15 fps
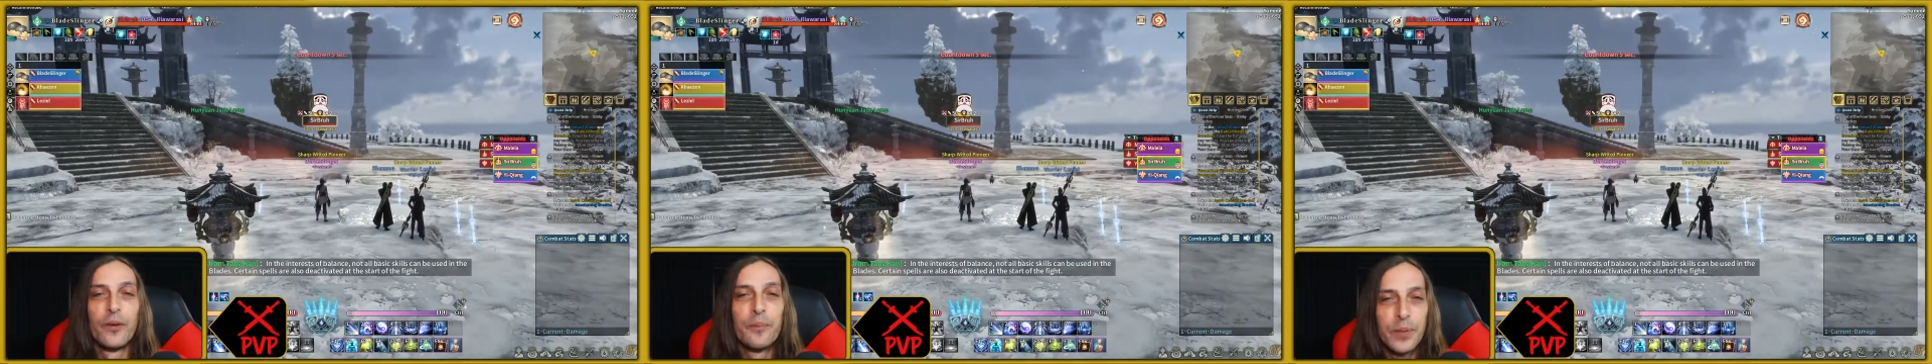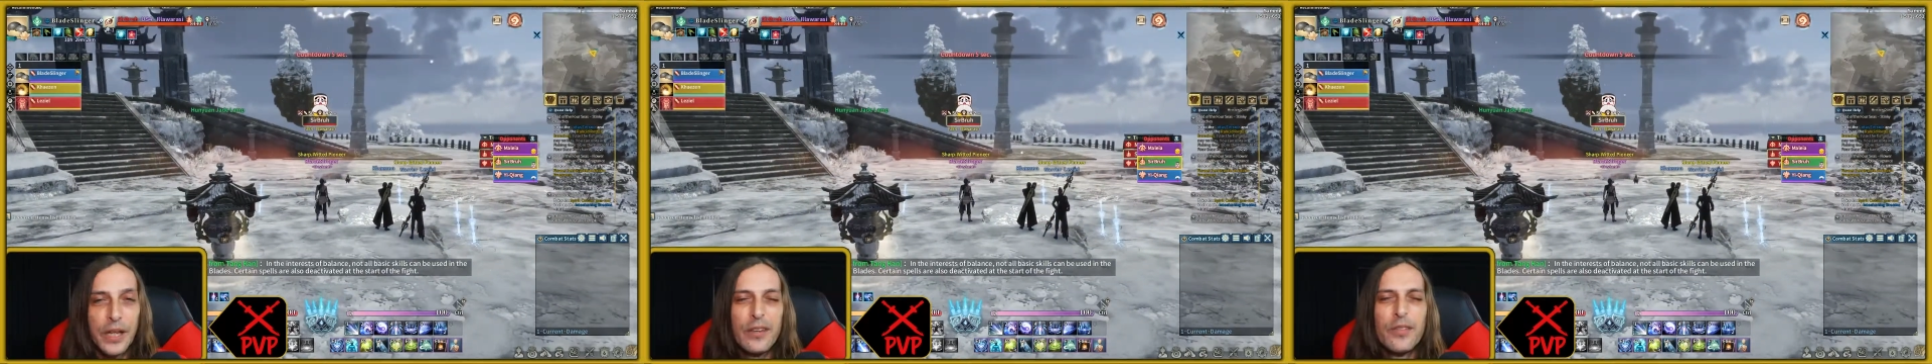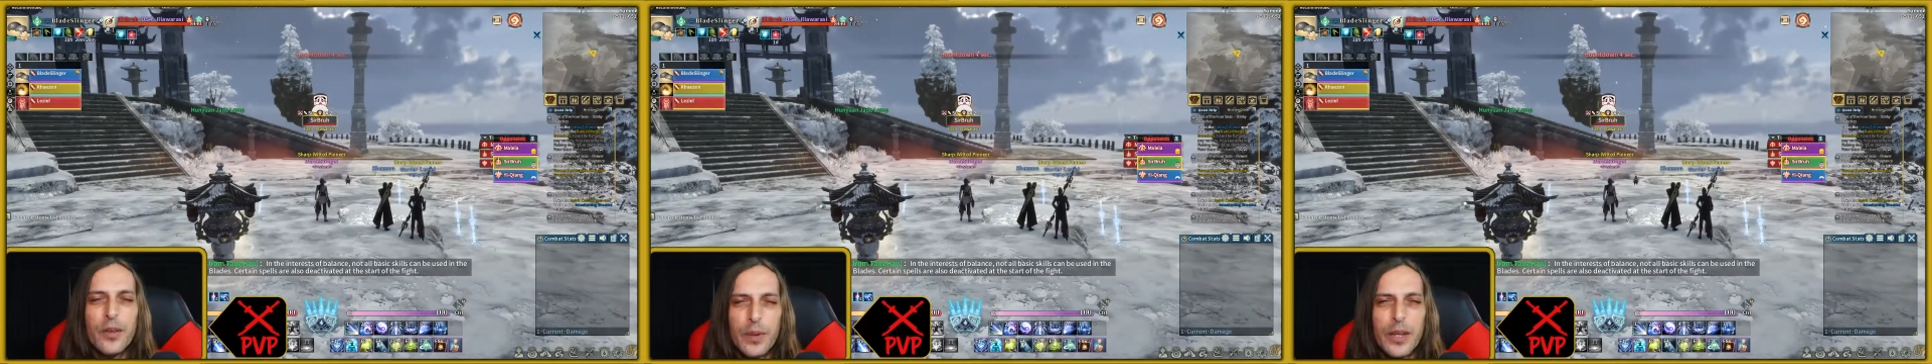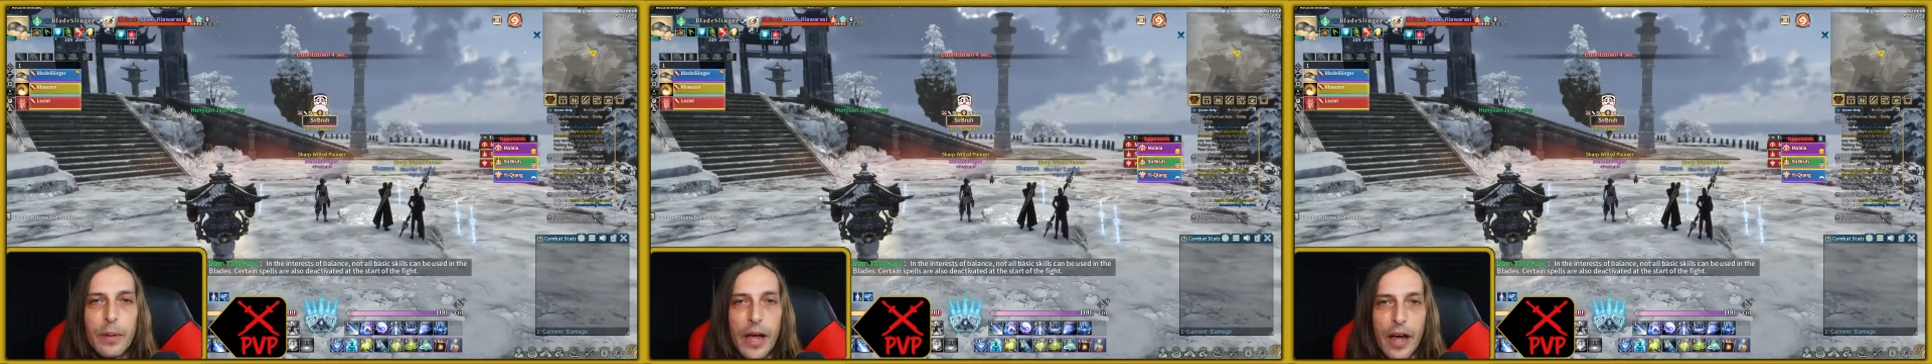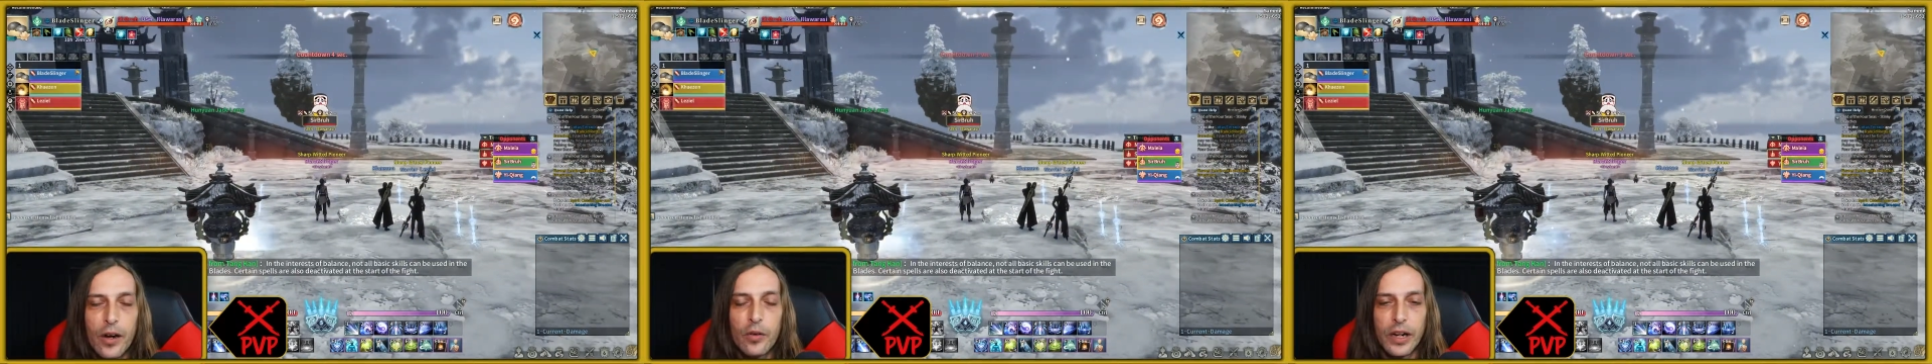PvP
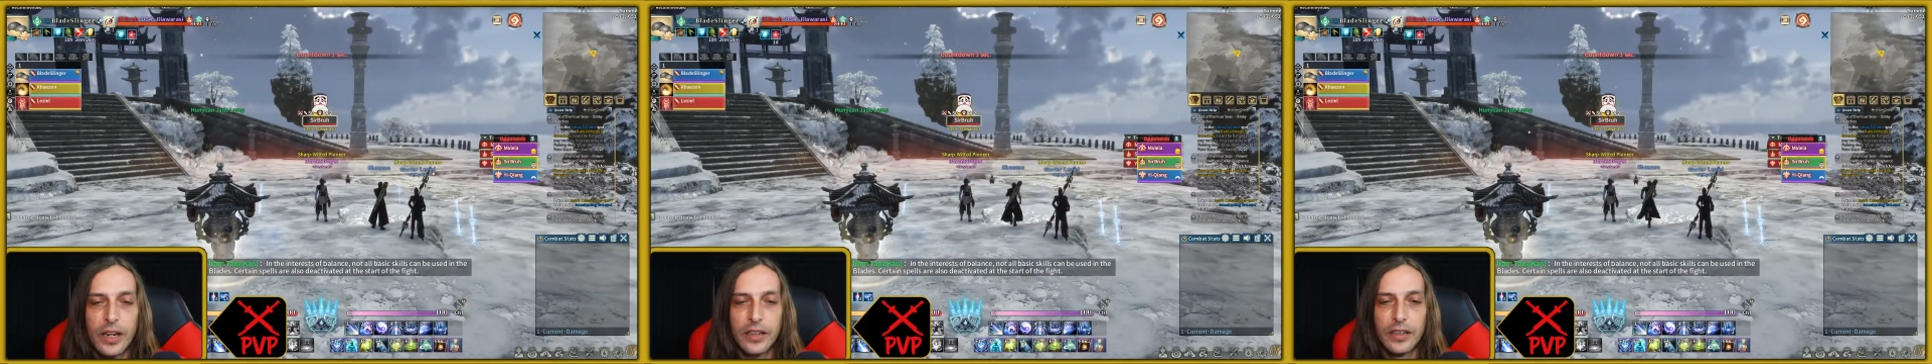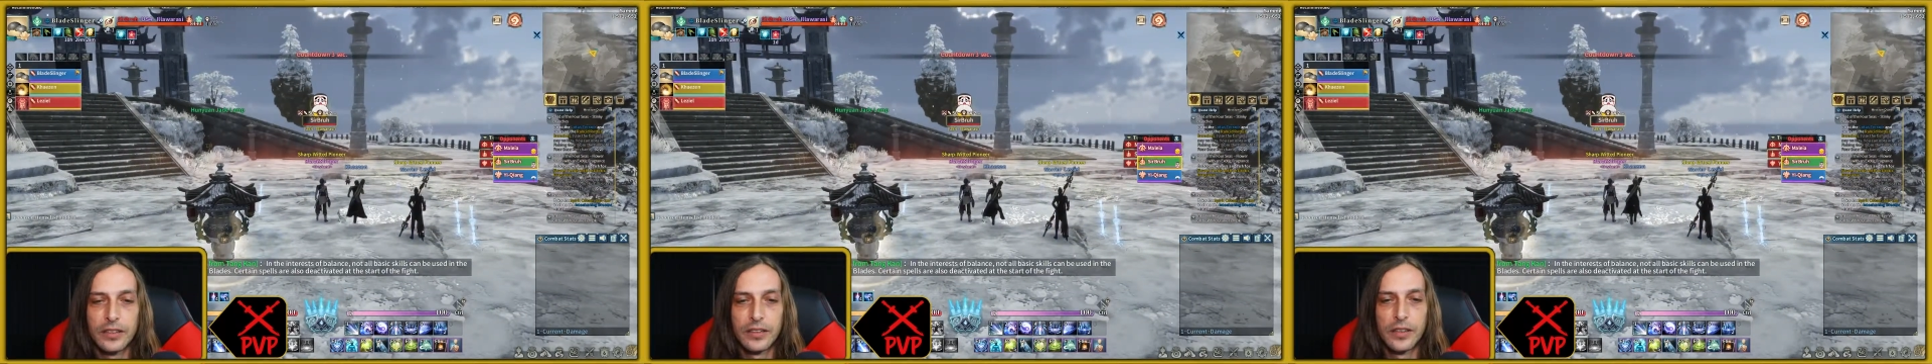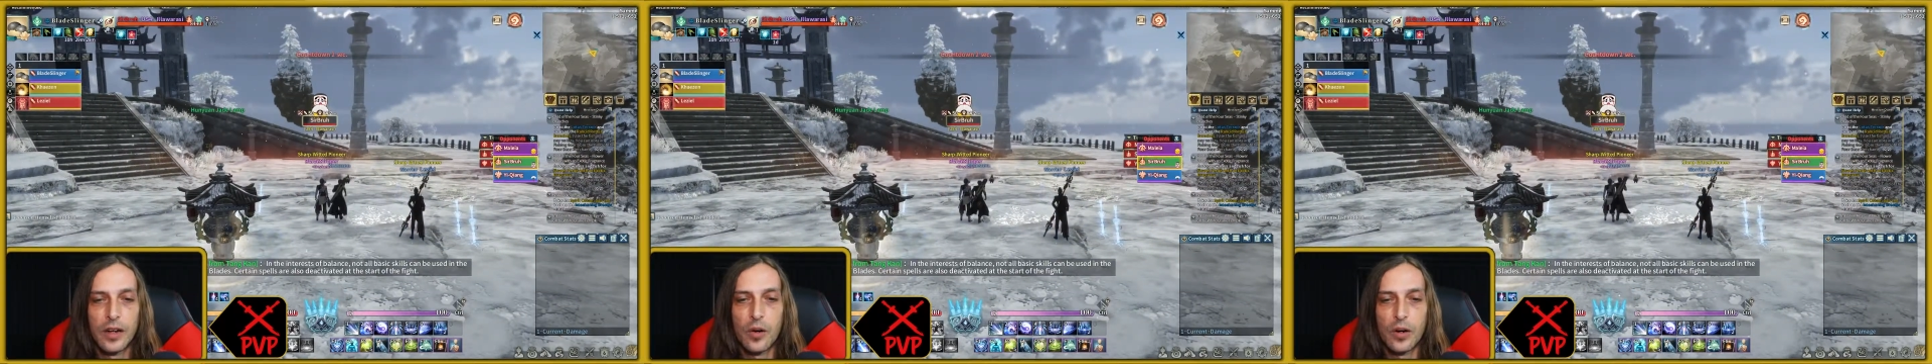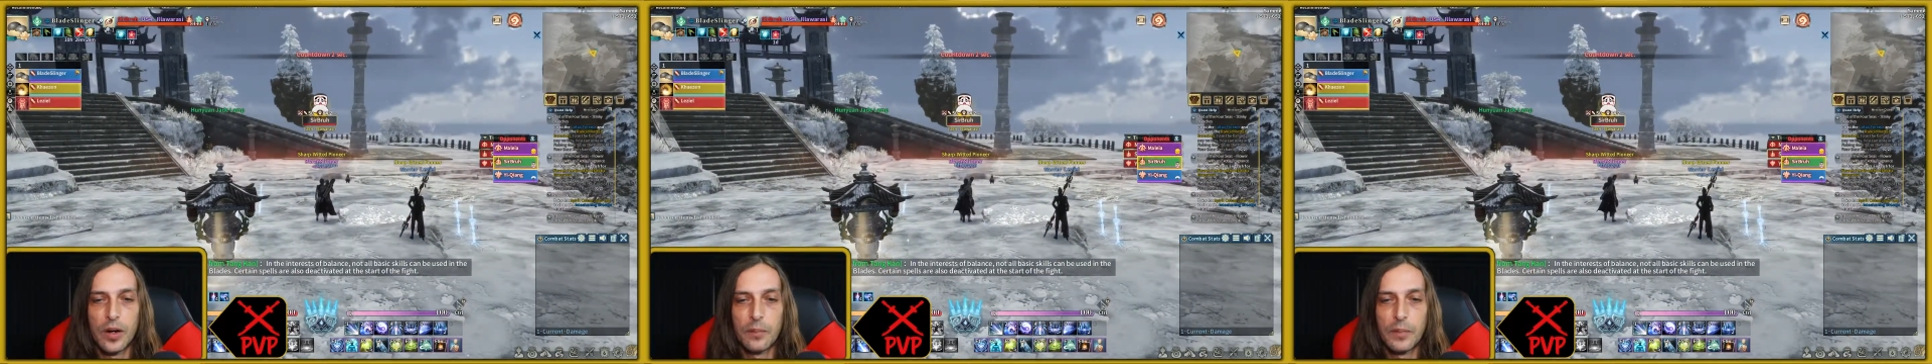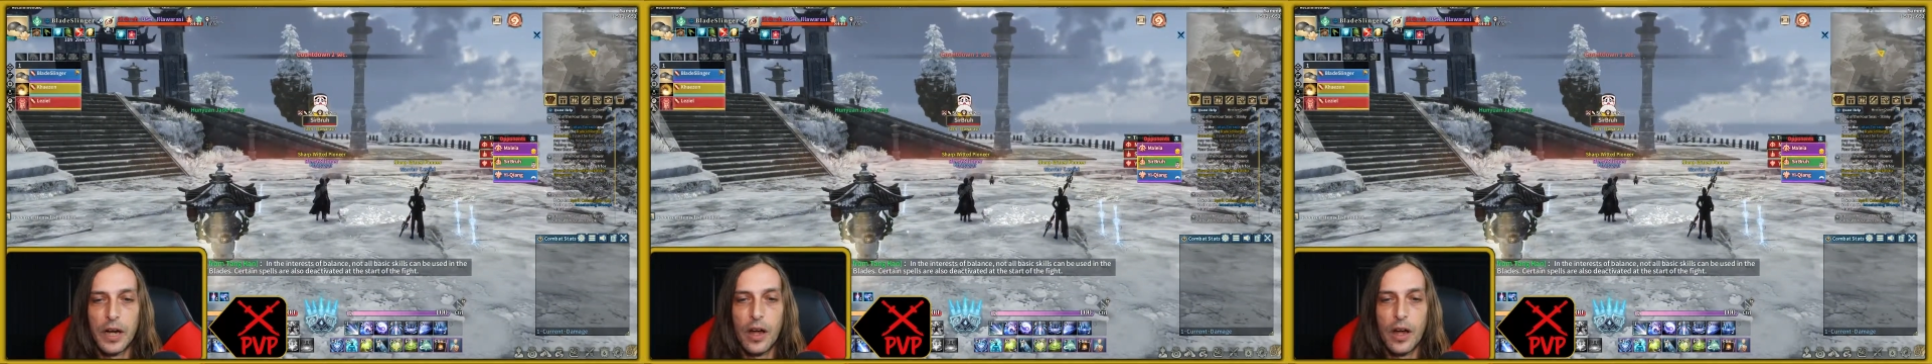battle ranking to go up,